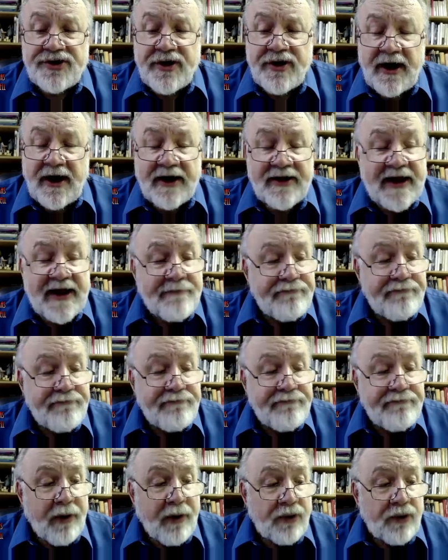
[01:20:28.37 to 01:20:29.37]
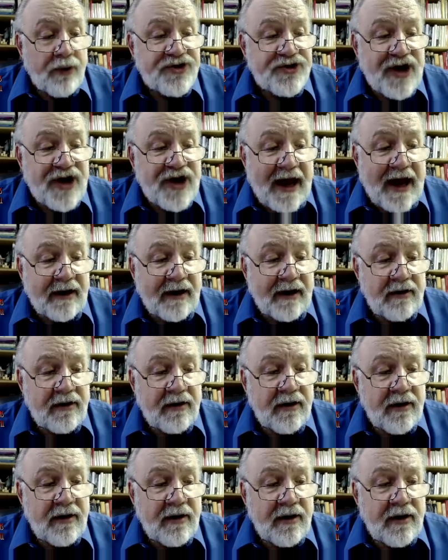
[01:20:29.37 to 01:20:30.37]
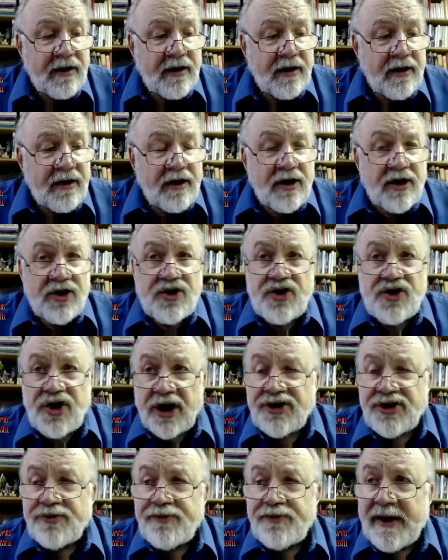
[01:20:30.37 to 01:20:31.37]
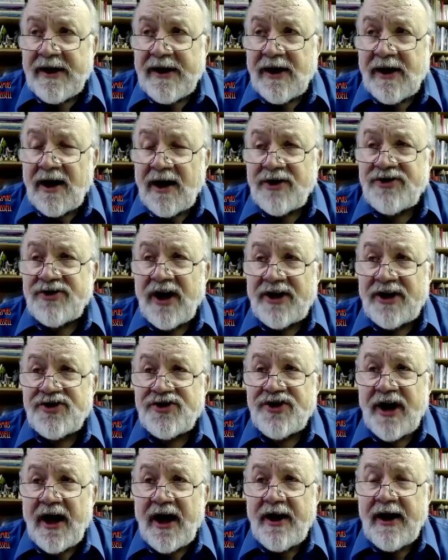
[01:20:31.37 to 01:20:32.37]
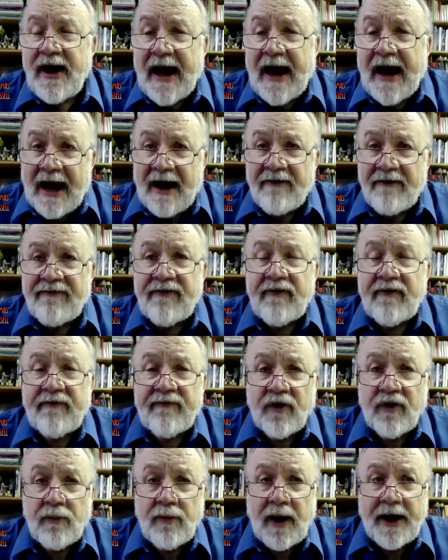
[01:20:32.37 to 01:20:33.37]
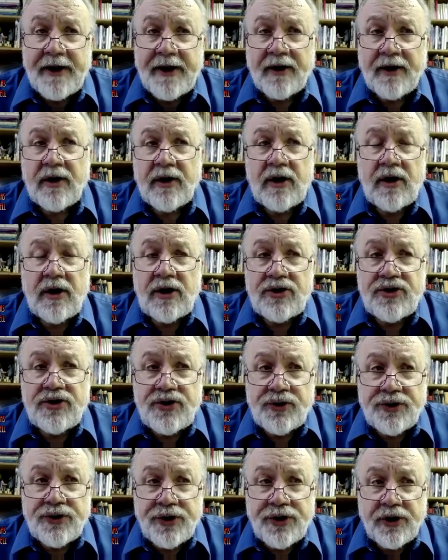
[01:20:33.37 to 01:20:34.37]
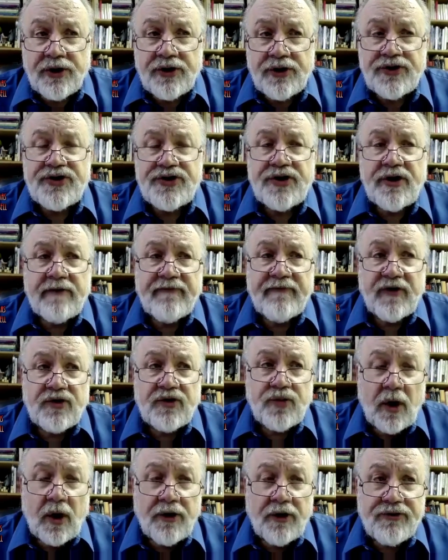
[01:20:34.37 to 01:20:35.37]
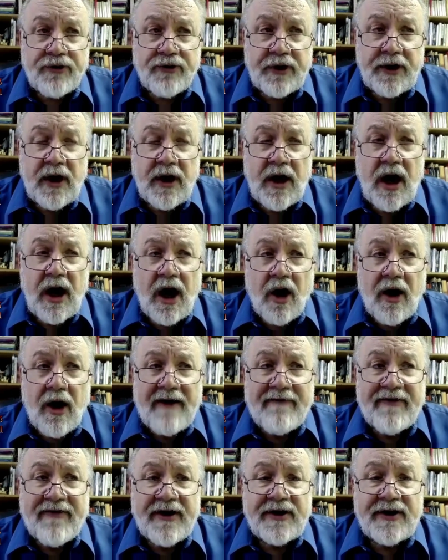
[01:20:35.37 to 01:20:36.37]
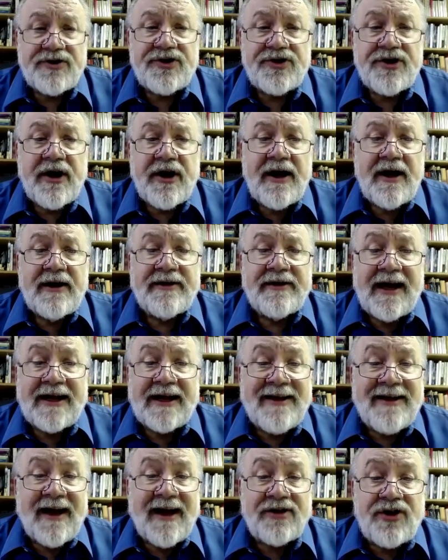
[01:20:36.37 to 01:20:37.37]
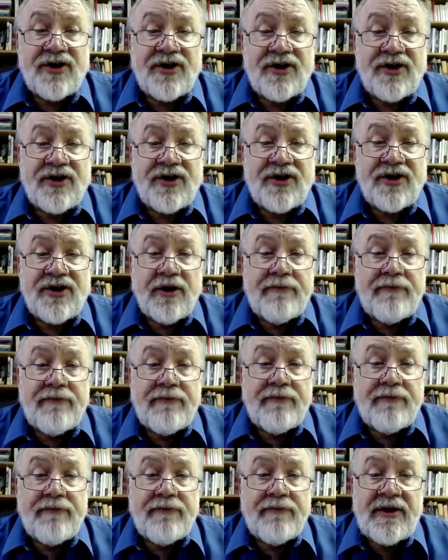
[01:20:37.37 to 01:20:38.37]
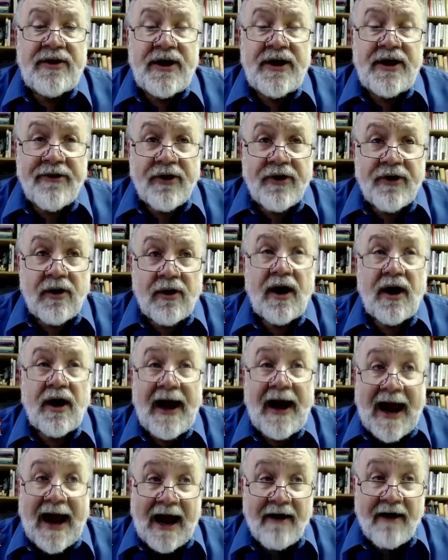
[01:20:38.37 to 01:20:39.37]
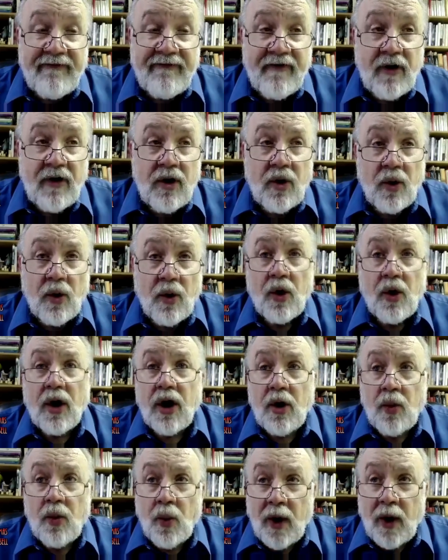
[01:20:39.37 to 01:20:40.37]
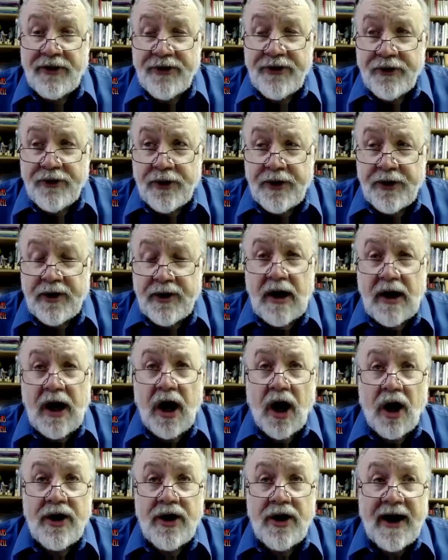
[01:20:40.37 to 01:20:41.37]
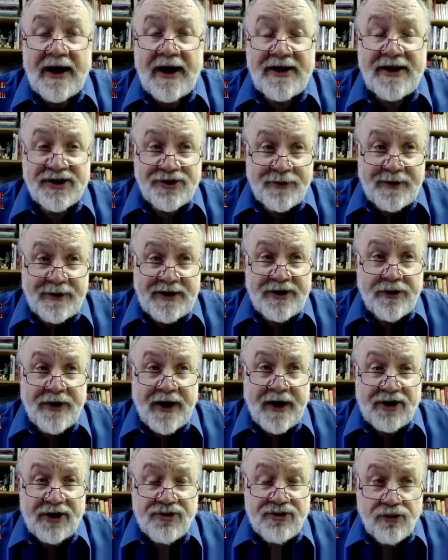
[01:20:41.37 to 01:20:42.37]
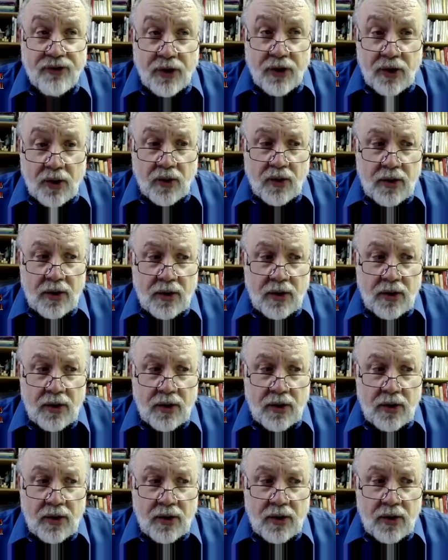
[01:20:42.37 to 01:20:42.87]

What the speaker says: And they both say, just because I said half for Meyer, 2/3 for 12th tree are evidenced, that doesn't mean the other half or 1/3 are not, it doesn't mean they're not true.